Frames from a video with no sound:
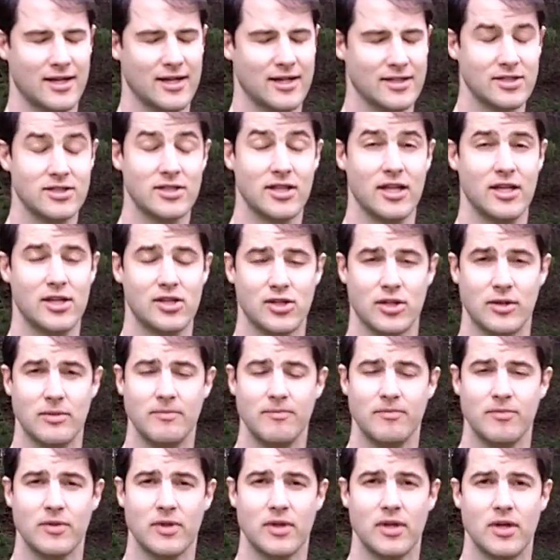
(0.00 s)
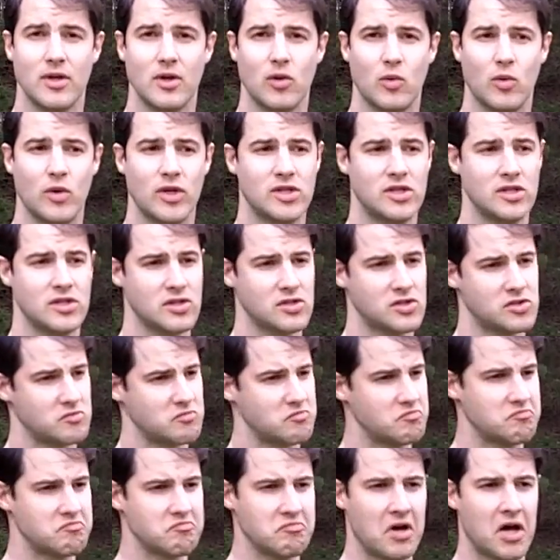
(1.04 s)
station, which is
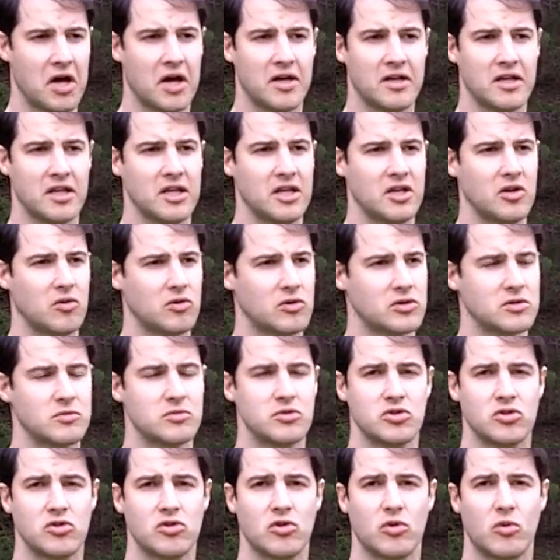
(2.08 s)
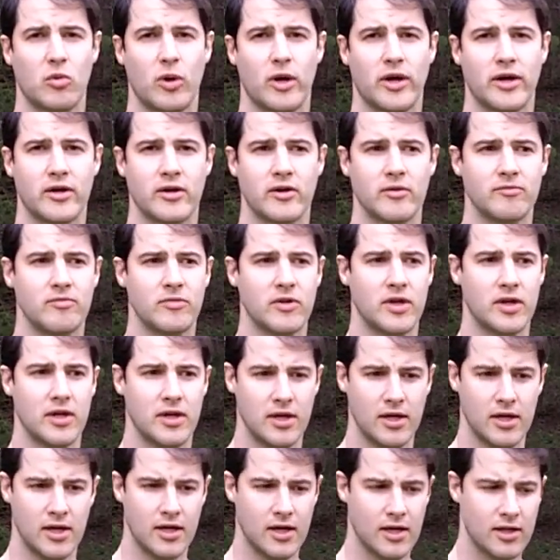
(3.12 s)
honey or some sugar water.
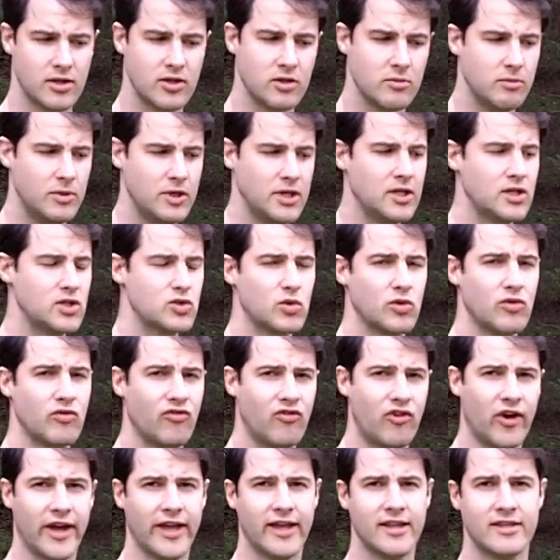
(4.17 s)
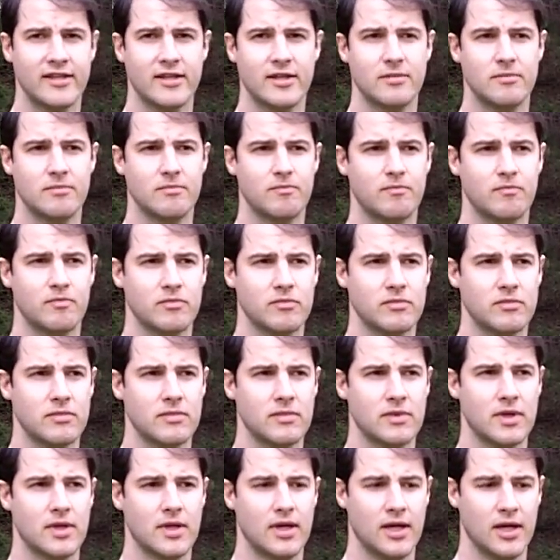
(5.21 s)
The bees will find it
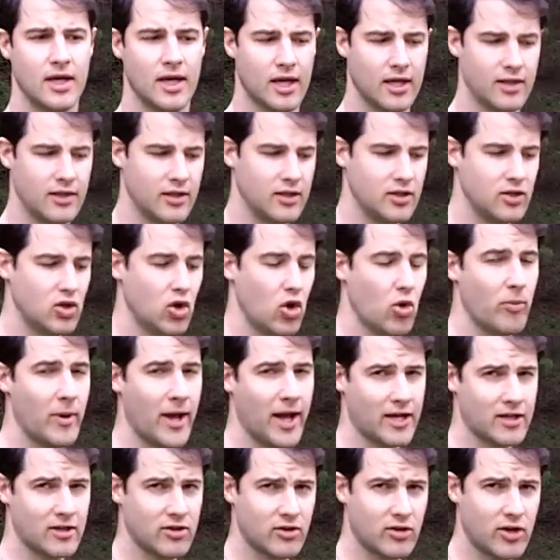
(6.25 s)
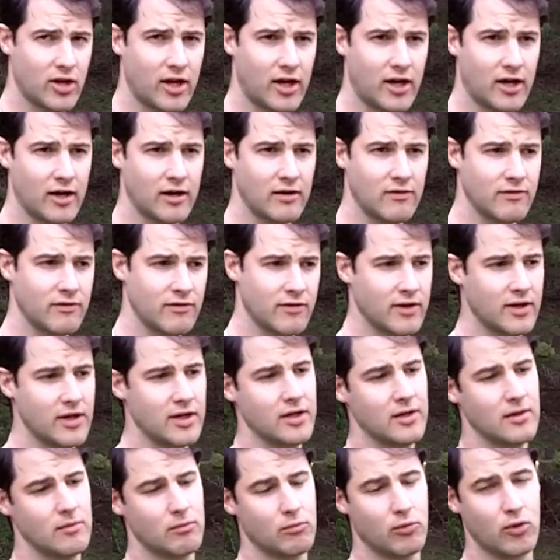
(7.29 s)
and then go back to their hive,
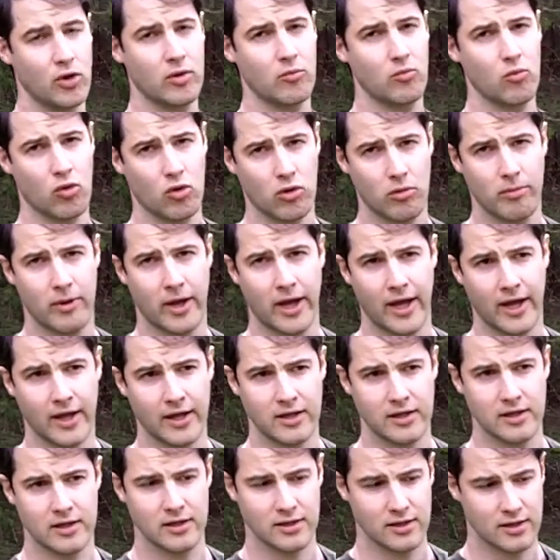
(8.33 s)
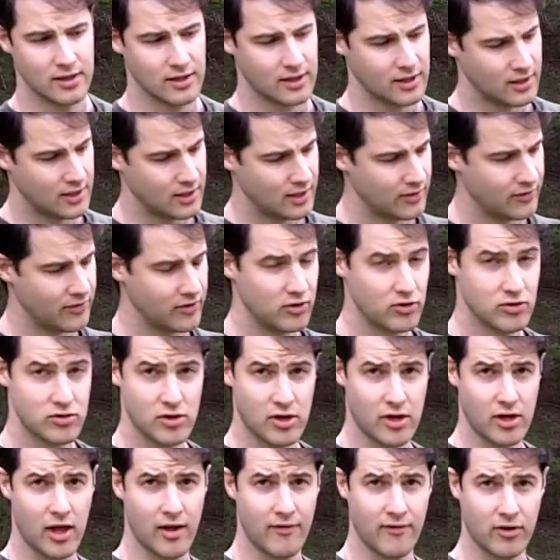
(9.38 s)
bring more back, and then you
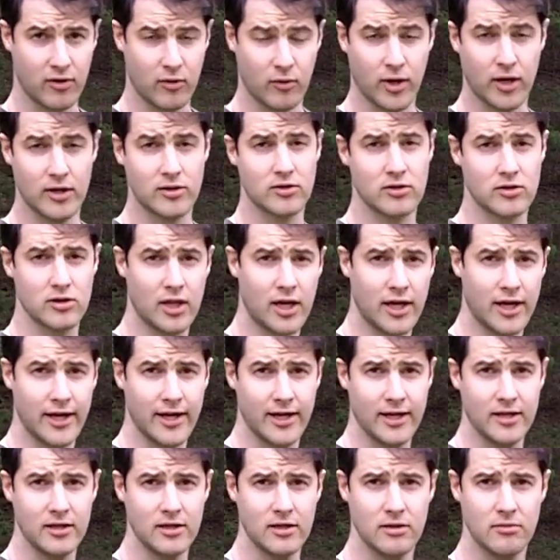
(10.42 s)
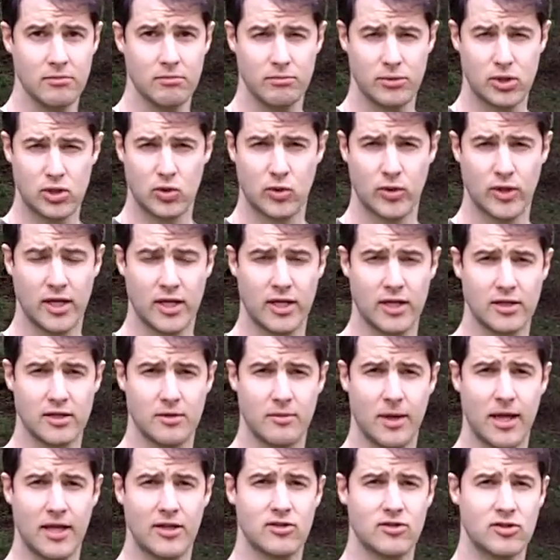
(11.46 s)
start having a regular line between the
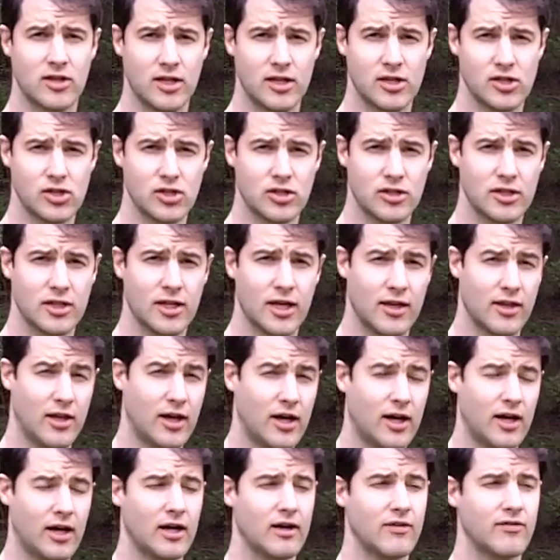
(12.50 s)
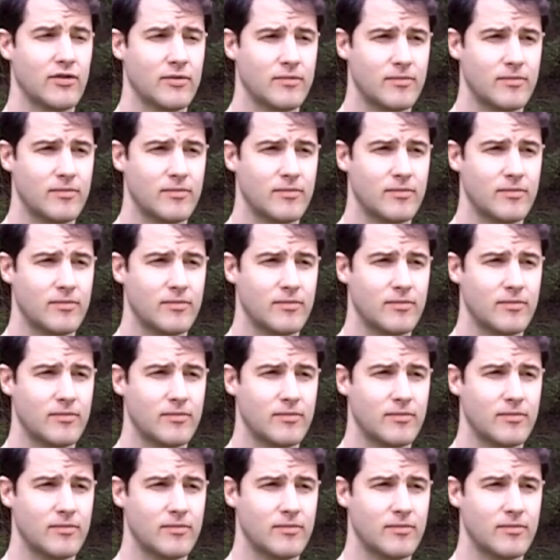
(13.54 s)
bait station and the hive.